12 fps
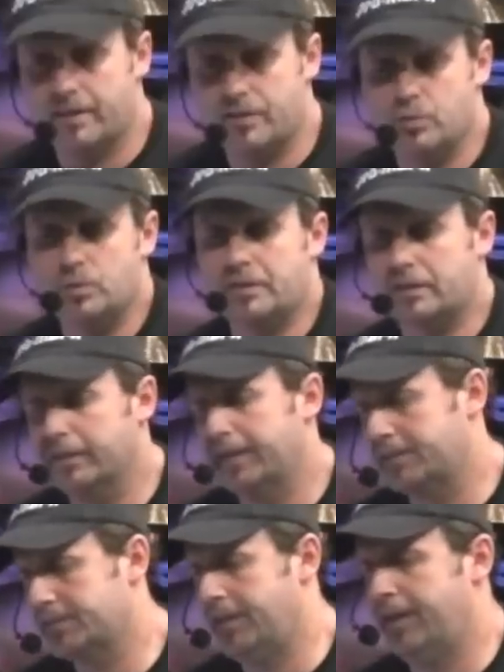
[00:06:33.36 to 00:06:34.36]
that I do in the
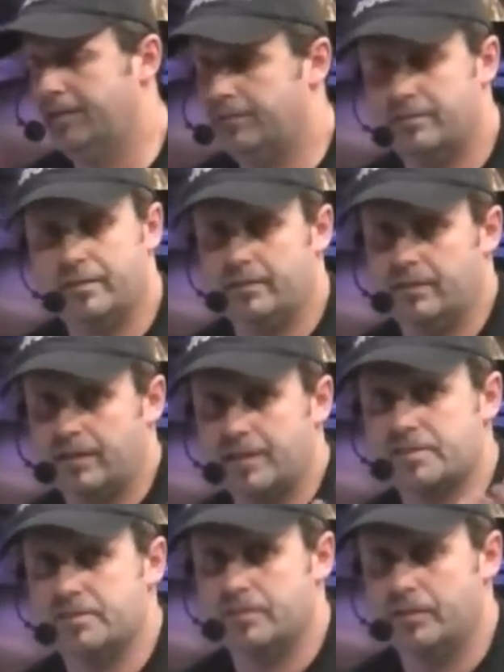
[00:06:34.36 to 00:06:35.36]
clinics and in the
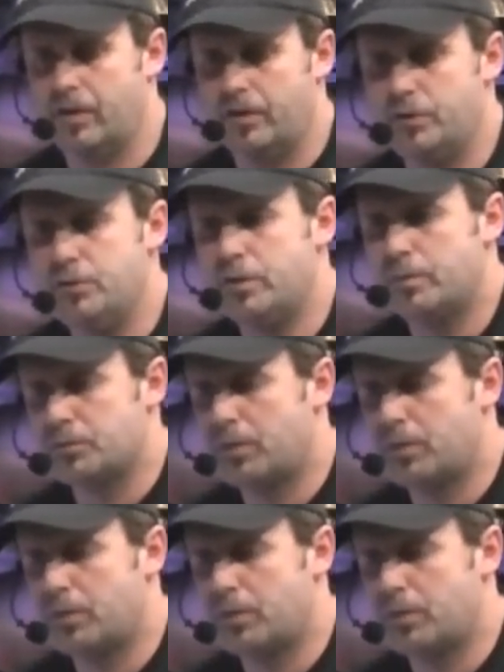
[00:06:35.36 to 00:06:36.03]
lessons on YouTube